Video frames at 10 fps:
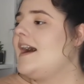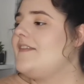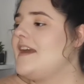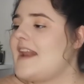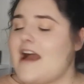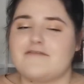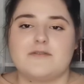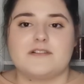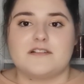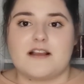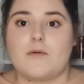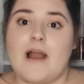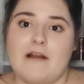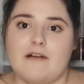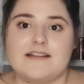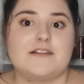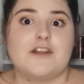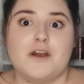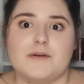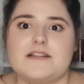And then afterwards I was like, wow, I didn't
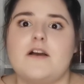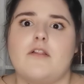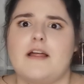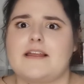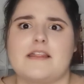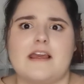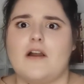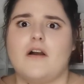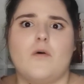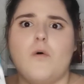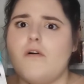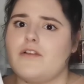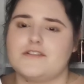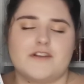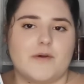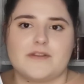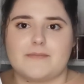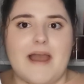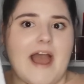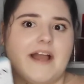know until like the author's note at
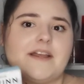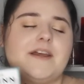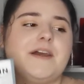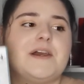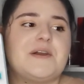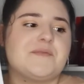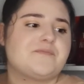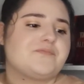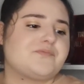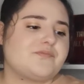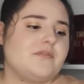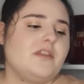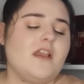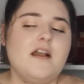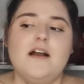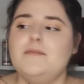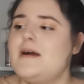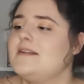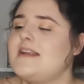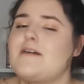the back.
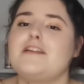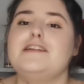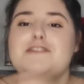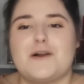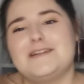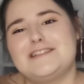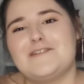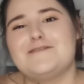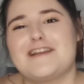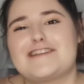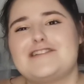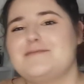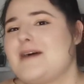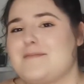And now that I know it's non-fiction,